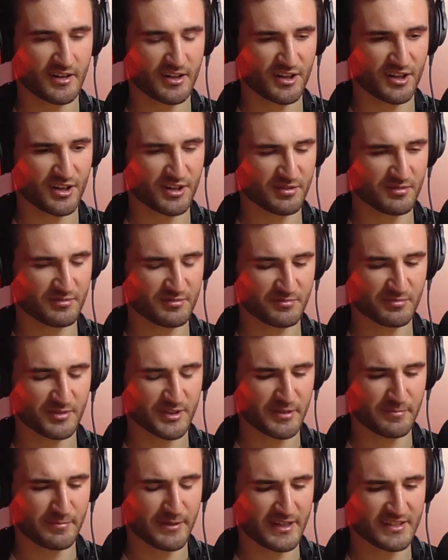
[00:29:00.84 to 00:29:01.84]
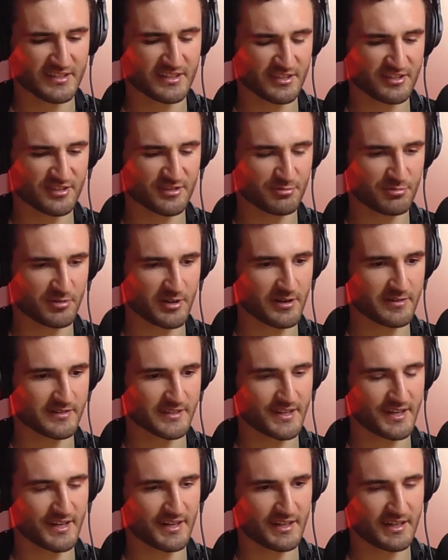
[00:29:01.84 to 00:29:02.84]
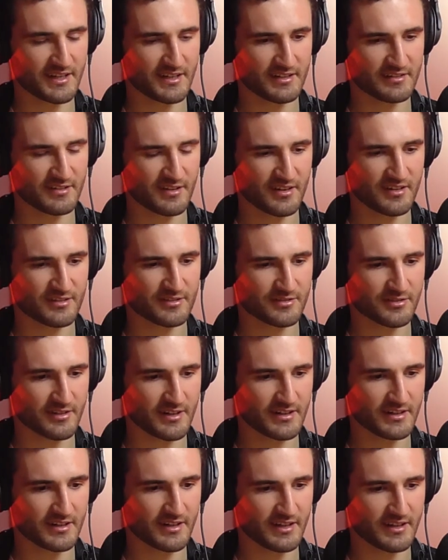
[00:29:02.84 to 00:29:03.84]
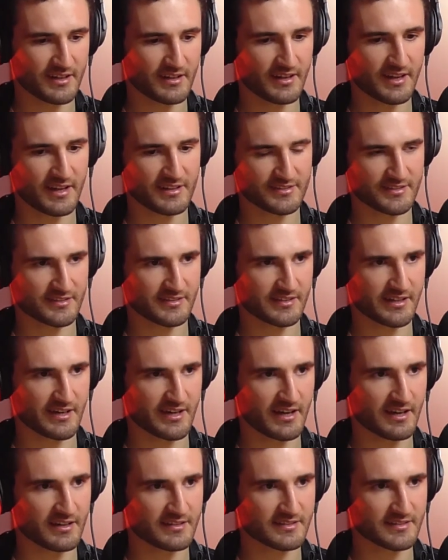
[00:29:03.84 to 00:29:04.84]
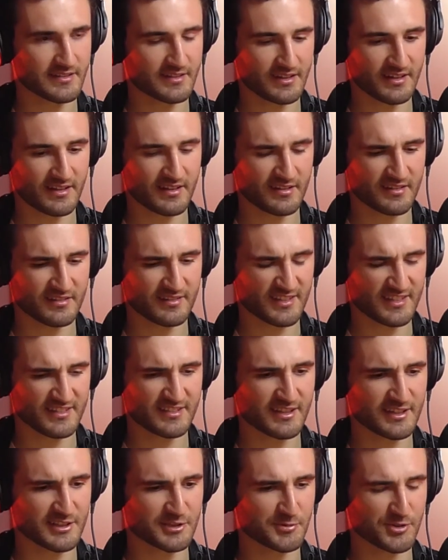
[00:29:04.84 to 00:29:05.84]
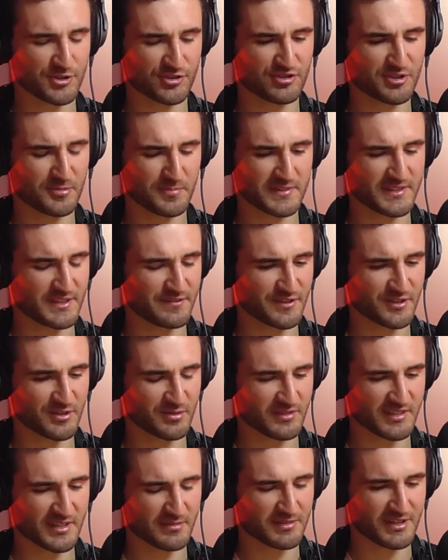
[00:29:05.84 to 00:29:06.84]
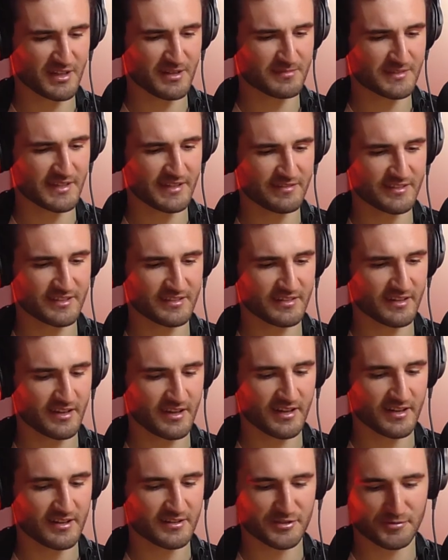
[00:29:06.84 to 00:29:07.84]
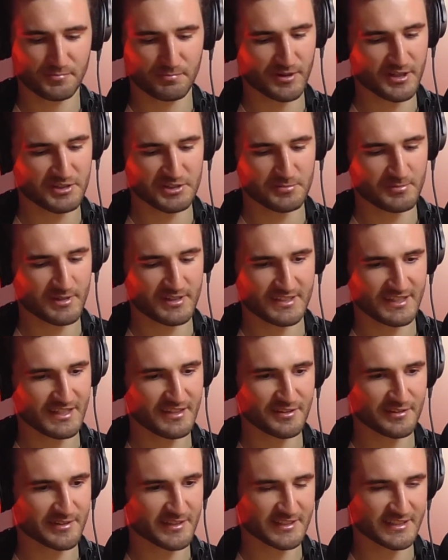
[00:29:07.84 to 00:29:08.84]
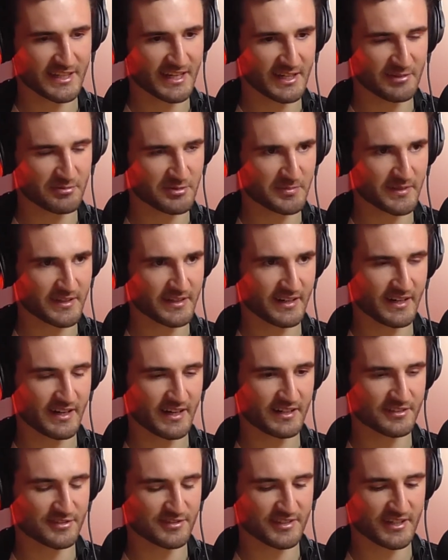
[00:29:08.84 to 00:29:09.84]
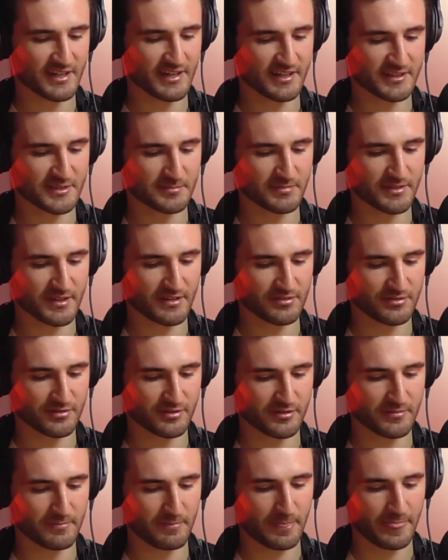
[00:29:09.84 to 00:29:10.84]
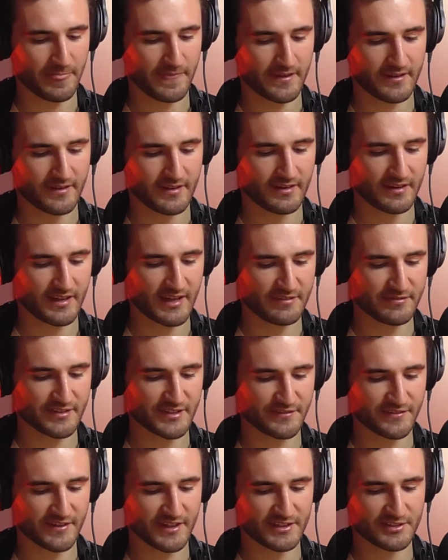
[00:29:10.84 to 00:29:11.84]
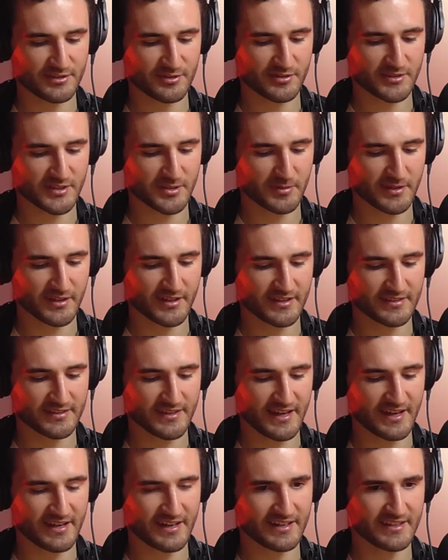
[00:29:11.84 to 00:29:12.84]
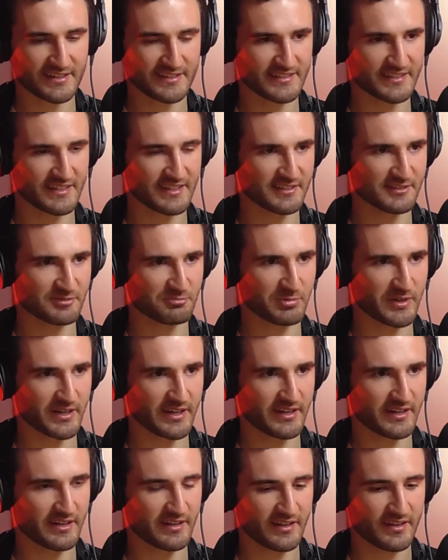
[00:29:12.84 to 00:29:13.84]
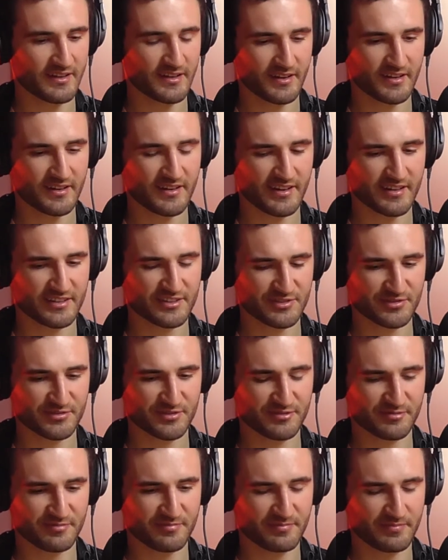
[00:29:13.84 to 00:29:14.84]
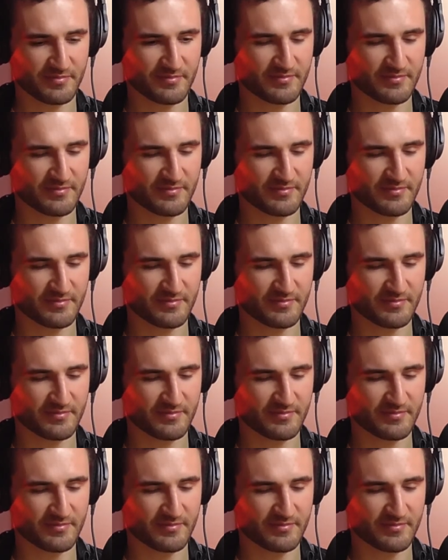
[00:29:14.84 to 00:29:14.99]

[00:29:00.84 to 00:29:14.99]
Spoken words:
Really pay attention to what I was eating, trying to get exercise. And these things were super difficult. Sometimes even just brushing my teeth on a day would be a hard task. But I thought, even if I do something like that, I need to see it as a win and sort of